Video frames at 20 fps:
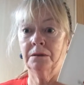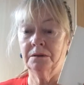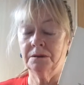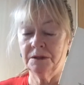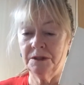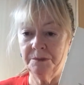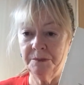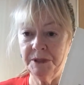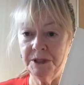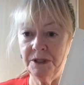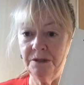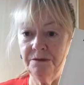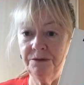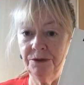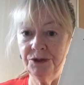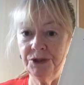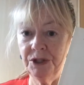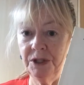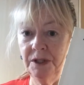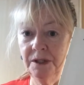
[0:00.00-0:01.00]
It's Mr.
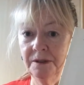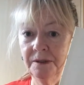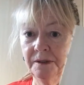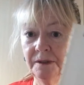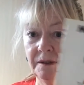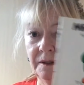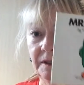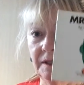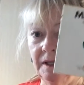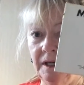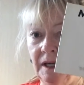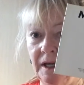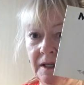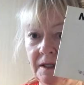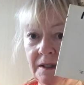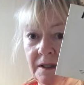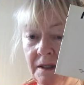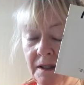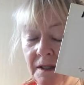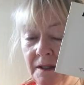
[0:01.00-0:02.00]
Fussy.
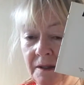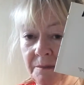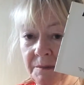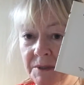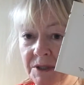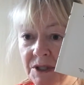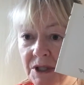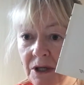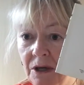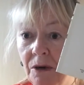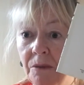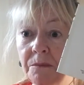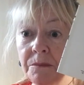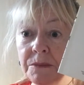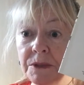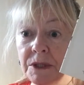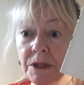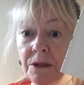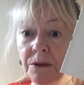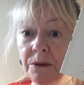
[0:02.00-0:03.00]
And Mr.
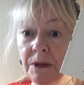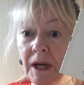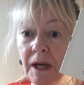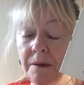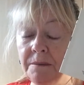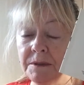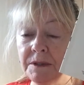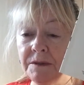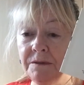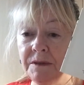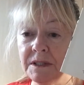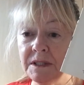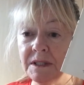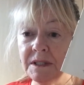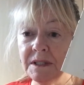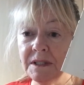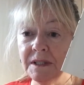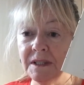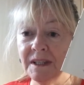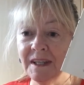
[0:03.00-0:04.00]
Clumsy, who came to
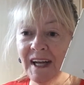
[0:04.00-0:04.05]
visit.